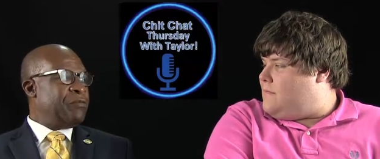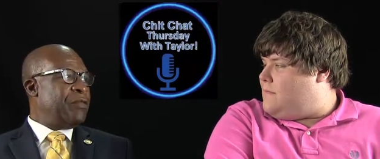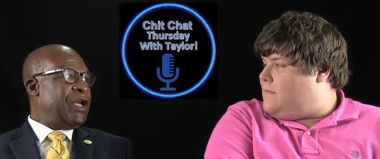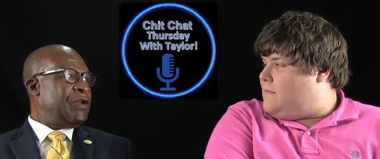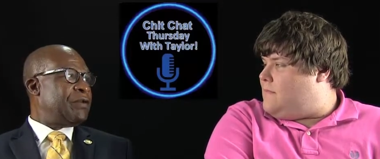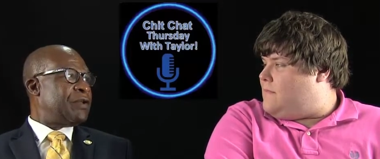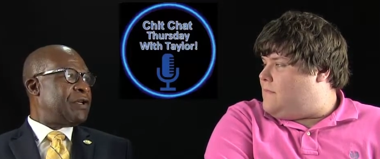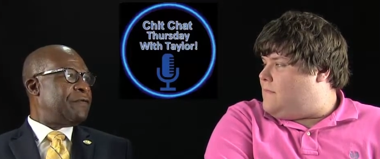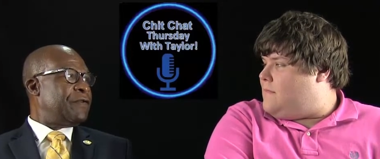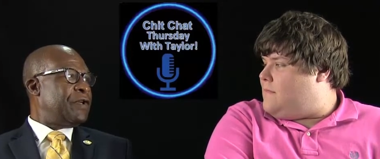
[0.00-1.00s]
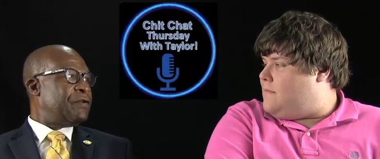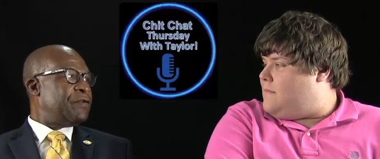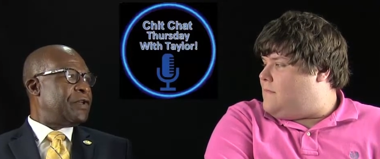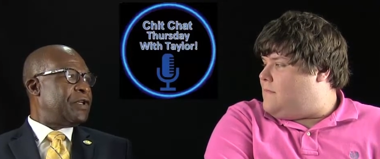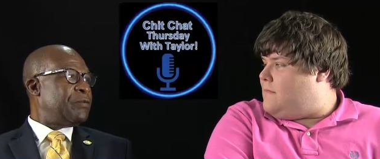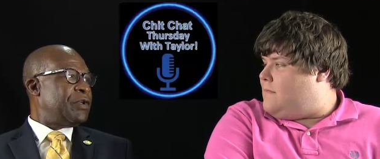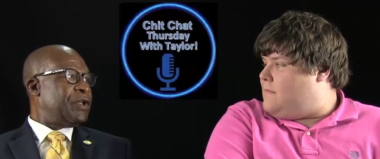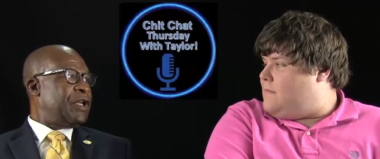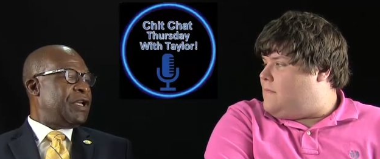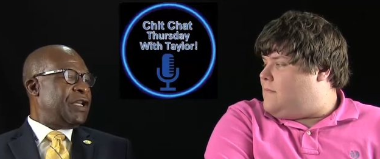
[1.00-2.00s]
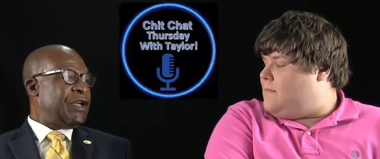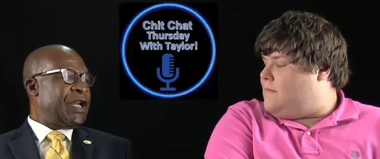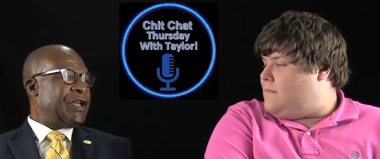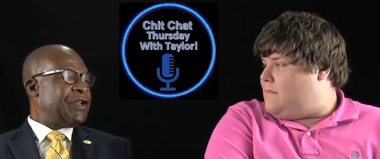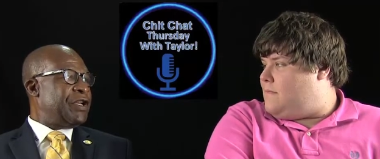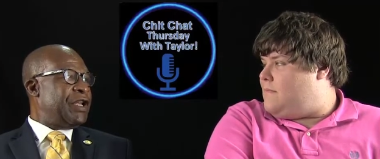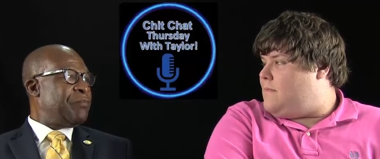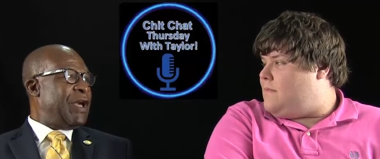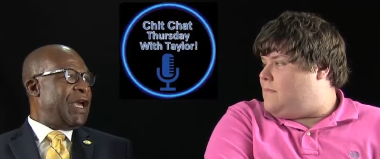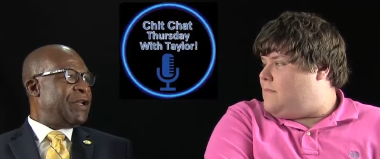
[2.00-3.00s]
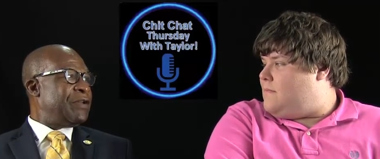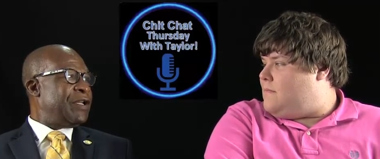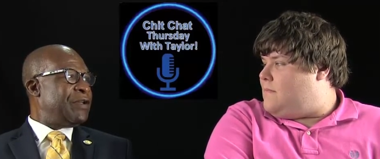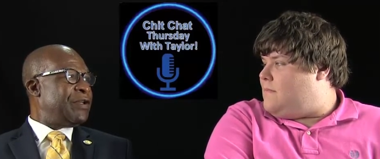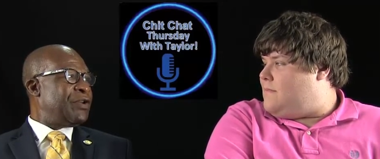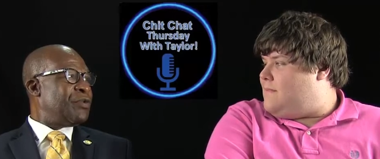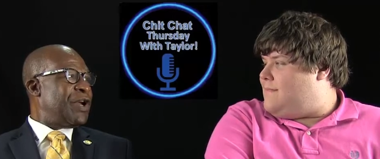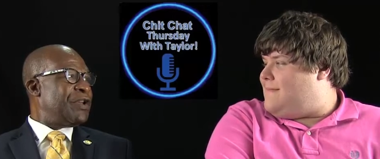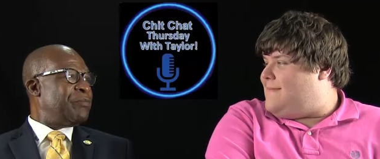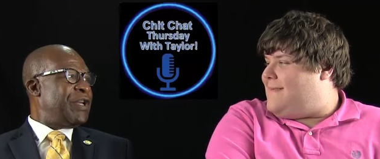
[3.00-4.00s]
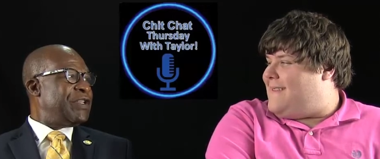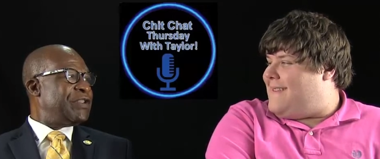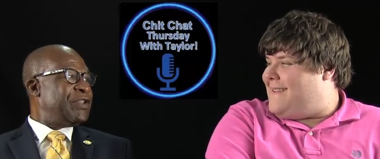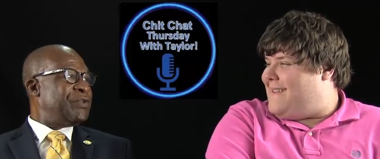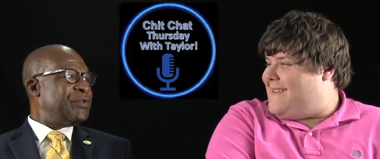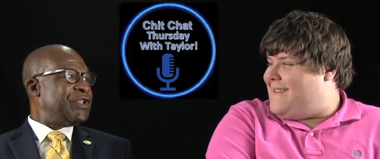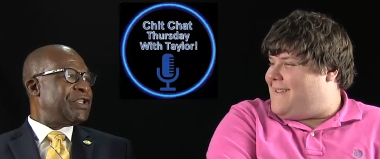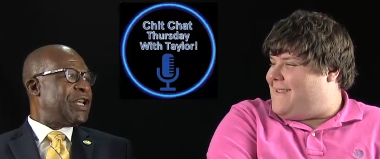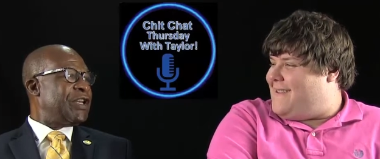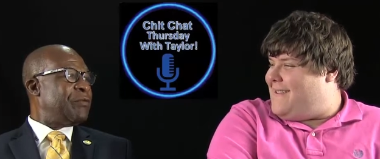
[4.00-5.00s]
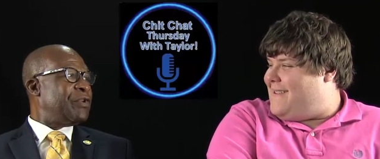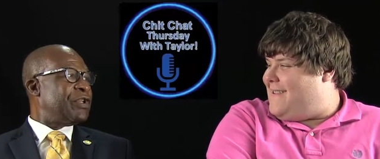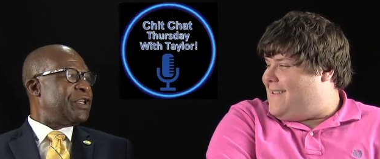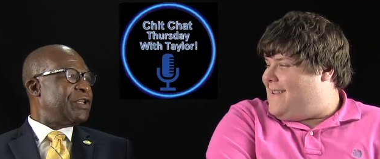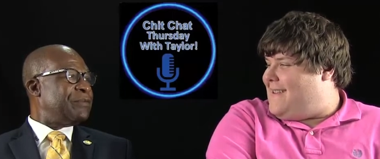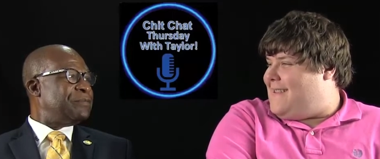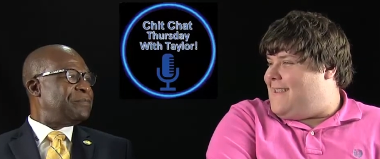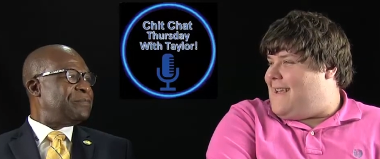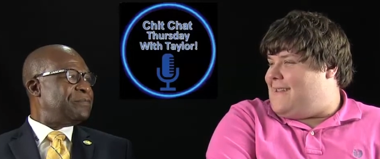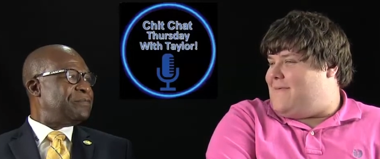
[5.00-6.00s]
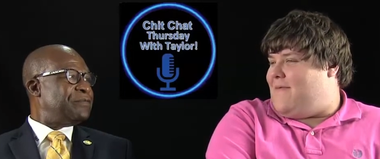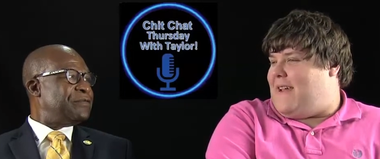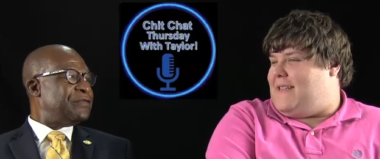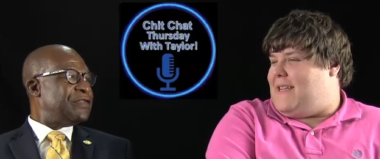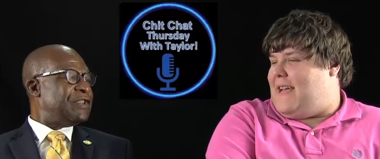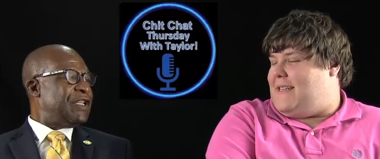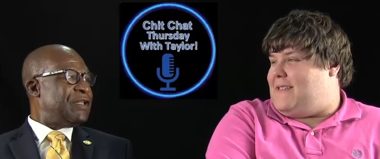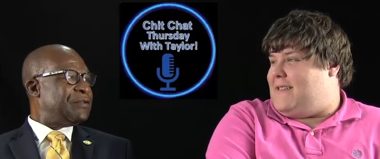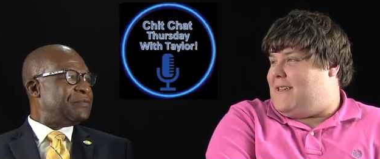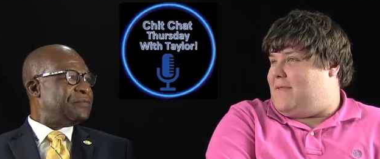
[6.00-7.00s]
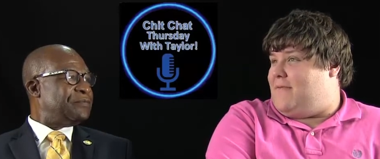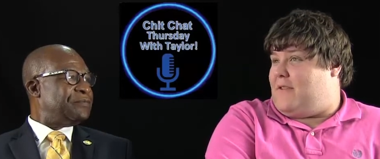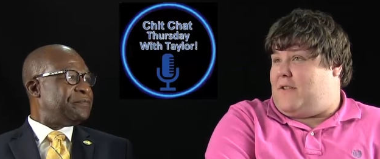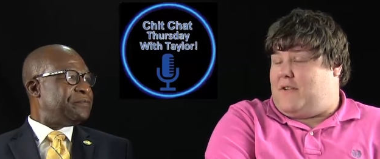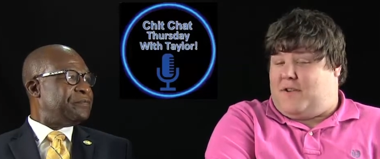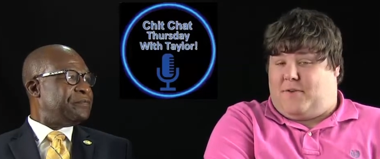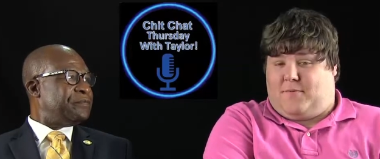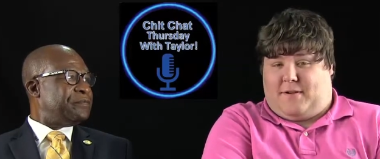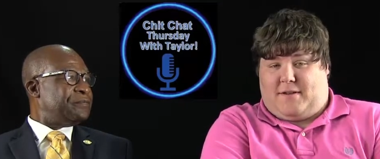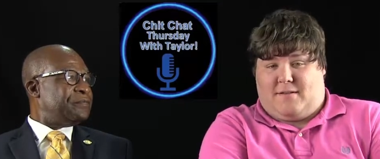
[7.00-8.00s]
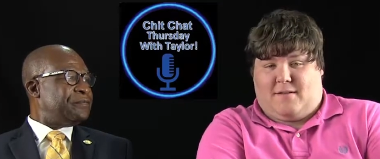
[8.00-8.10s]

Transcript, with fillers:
Speaker 1: made uh, field for them. And they get out there and they bat and they go around the base and they do it just like any other kid.
Speaker 2: That's fantastic yeah. what you're doing.